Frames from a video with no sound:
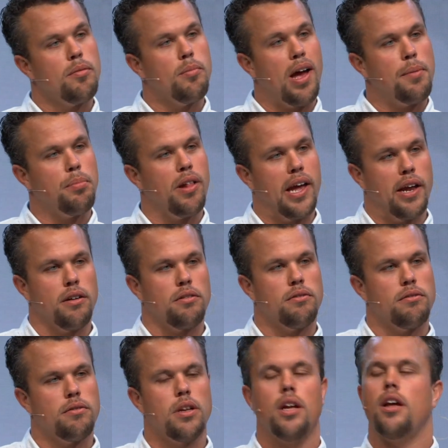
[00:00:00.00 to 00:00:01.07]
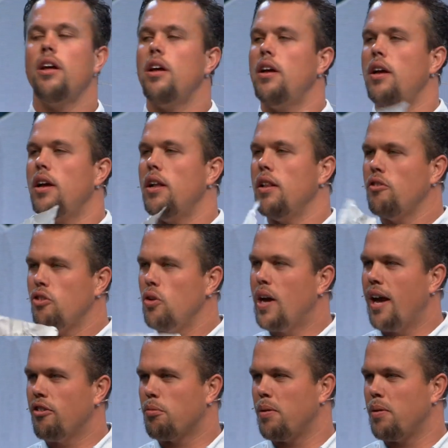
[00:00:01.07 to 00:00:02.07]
My plan. Let's do God's